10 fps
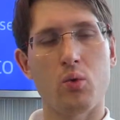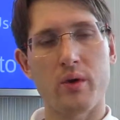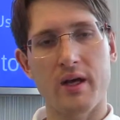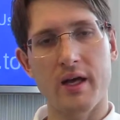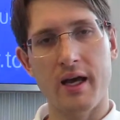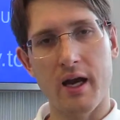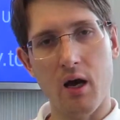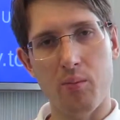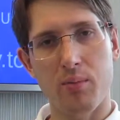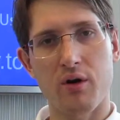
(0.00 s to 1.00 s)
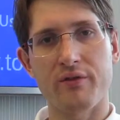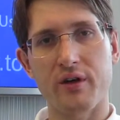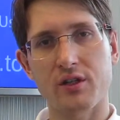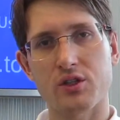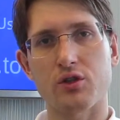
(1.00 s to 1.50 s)
We can get a
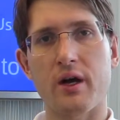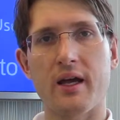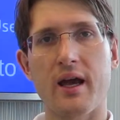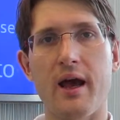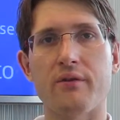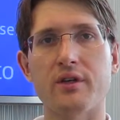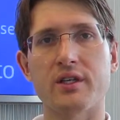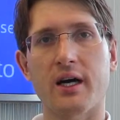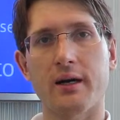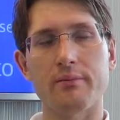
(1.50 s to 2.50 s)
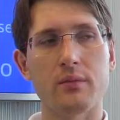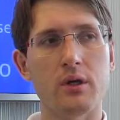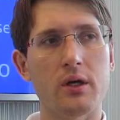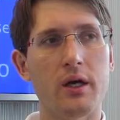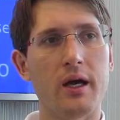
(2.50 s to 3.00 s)
perfect strike every time.
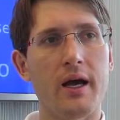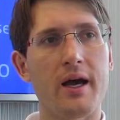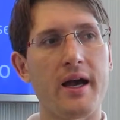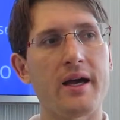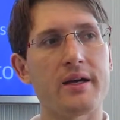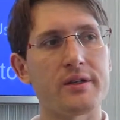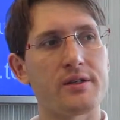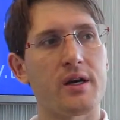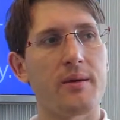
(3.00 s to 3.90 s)
And